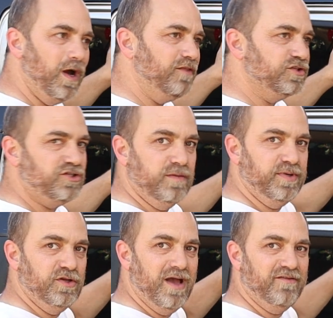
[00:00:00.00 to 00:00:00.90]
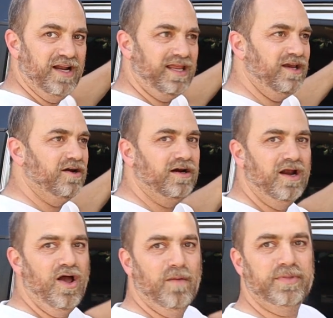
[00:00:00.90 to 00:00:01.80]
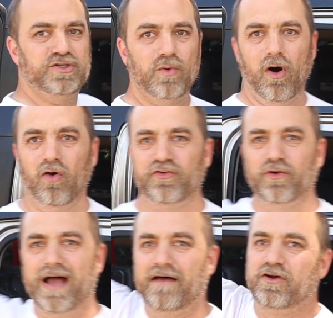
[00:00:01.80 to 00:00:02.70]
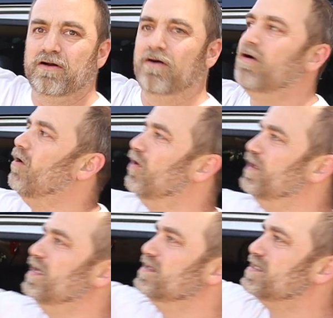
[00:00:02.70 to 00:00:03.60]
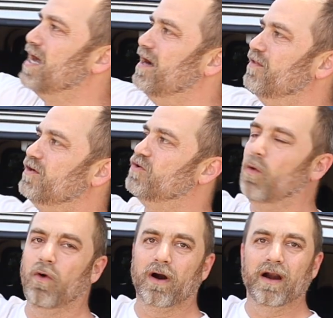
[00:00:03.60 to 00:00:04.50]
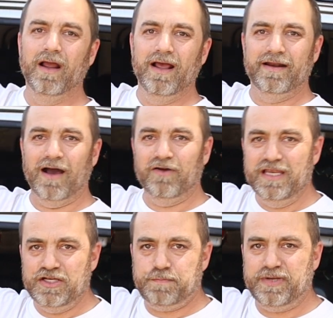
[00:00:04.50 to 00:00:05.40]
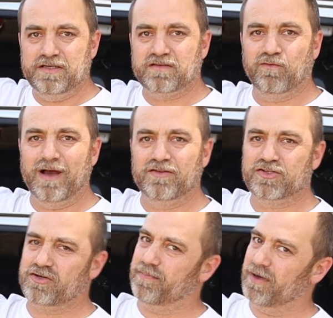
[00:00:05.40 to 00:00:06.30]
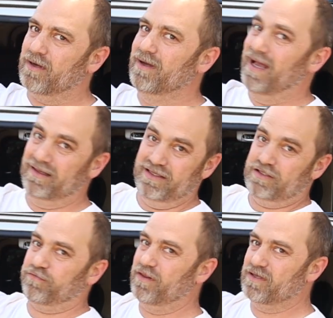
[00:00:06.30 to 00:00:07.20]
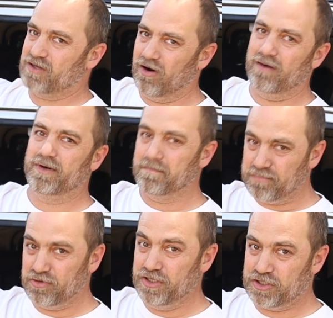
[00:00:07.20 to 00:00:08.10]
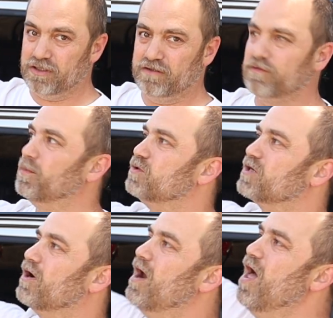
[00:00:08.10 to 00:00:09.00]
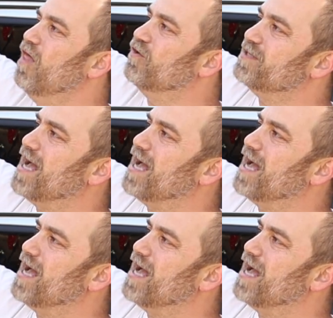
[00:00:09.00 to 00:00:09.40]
weather stripping. You have it here, but you also have it on the inside of the door. Now, each piece of weather stripping, at least for this car, but I'm pretty sure it's for most cars, there's